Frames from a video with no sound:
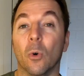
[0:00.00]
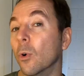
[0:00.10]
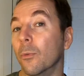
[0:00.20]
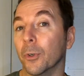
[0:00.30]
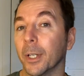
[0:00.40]

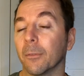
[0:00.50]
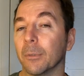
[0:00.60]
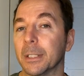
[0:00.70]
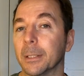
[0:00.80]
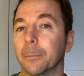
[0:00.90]
or for another
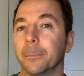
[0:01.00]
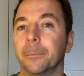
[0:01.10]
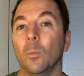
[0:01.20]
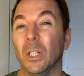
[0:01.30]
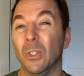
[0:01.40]
reason.
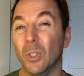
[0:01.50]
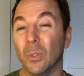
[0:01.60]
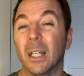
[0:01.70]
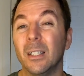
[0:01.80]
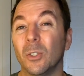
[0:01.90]
When you do
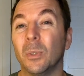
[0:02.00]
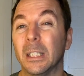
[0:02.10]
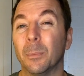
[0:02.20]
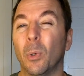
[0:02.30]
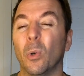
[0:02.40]
this, you'll
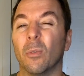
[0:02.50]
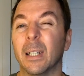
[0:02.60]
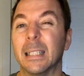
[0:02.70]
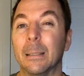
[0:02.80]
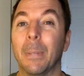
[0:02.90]
need to pour the
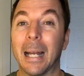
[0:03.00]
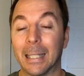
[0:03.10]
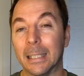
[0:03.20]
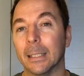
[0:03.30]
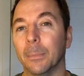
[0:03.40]
resin
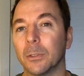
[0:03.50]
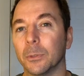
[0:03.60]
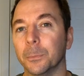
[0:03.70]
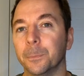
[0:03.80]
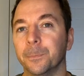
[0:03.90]
back into the
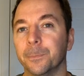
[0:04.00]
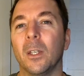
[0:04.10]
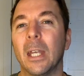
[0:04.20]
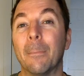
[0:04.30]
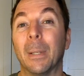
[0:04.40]
bottle.
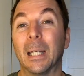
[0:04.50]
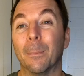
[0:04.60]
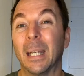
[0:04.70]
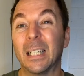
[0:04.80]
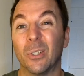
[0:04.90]
You can make a
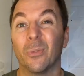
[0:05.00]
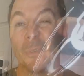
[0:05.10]
makeshift